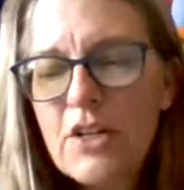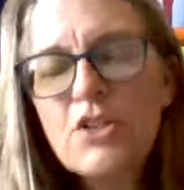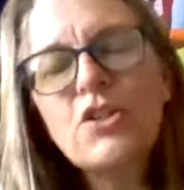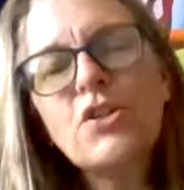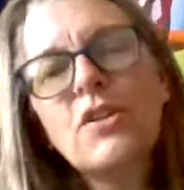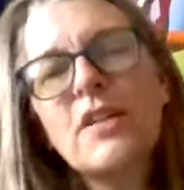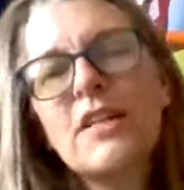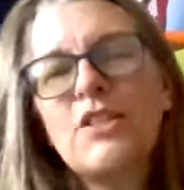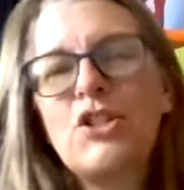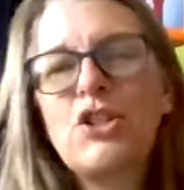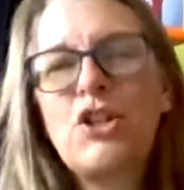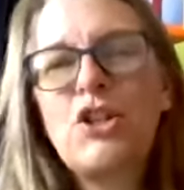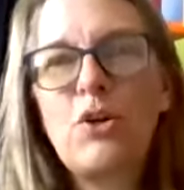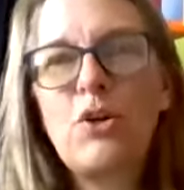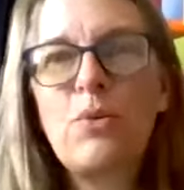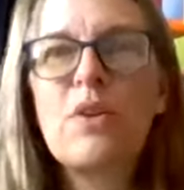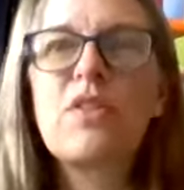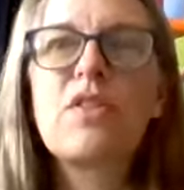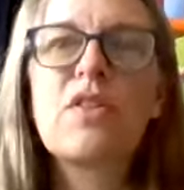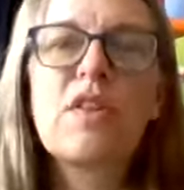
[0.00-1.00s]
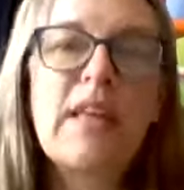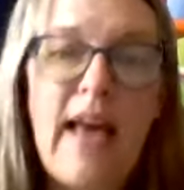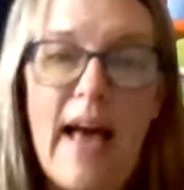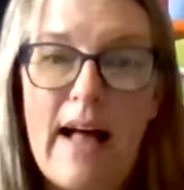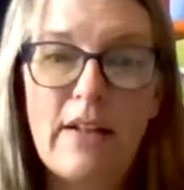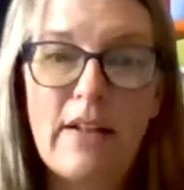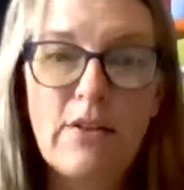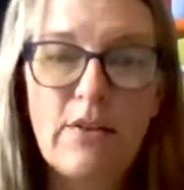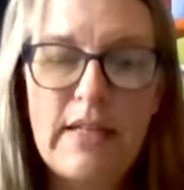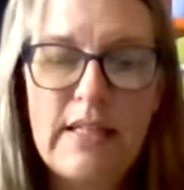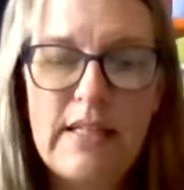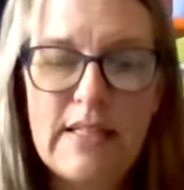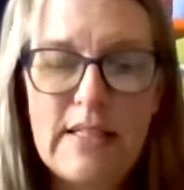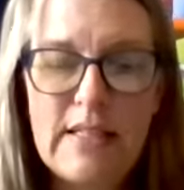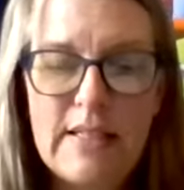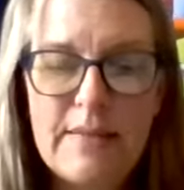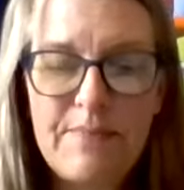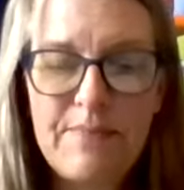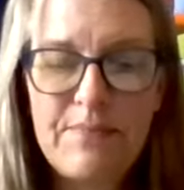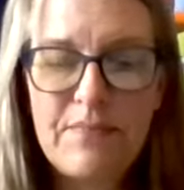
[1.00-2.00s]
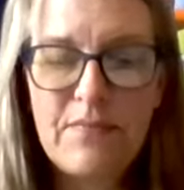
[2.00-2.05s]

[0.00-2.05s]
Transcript: So let's start with the calories.